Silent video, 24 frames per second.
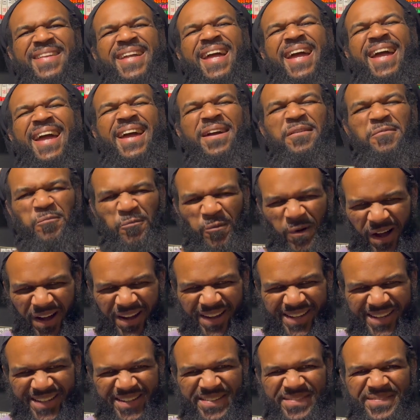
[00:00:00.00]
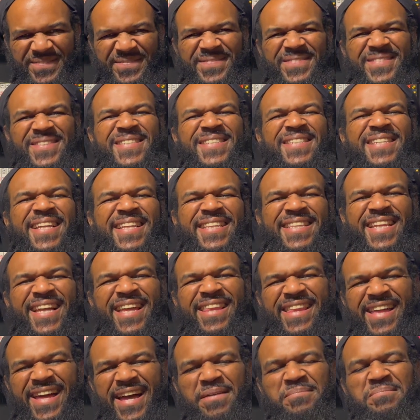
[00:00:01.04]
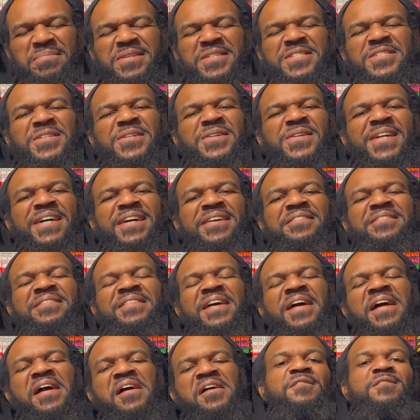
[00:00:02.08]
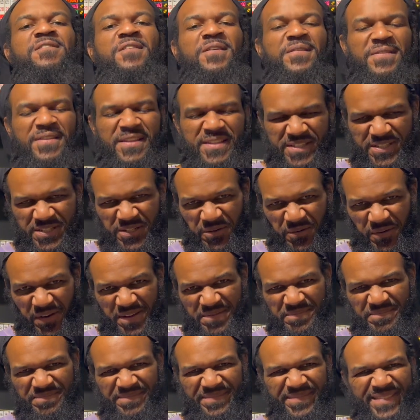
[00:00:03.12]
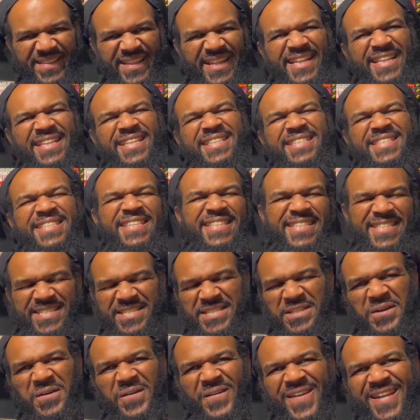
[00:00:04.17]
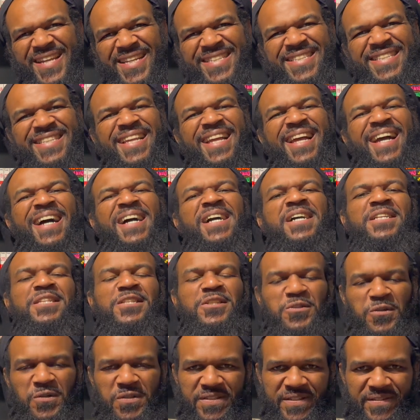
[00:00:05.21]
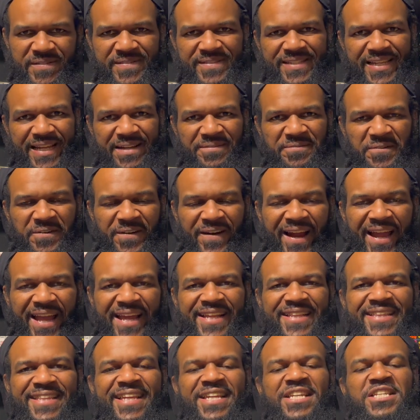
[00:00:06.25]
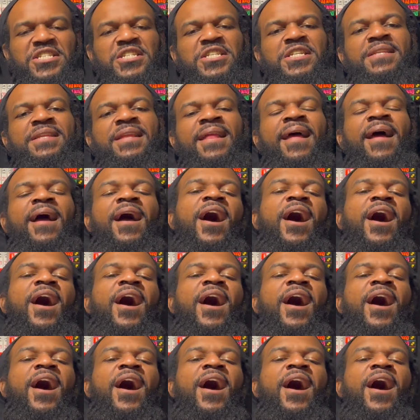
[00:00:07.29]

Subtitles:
And welcome to another episode of From the Script to the Screen, Elusive Samurai edition,